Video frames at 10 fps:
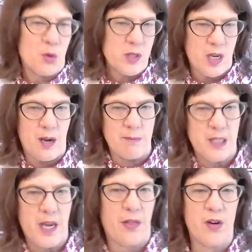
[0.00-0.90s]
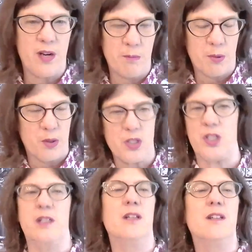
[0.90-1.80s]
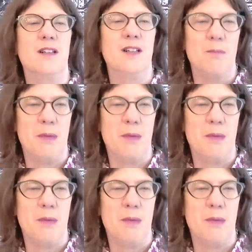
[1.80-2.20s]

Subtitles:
more time together in person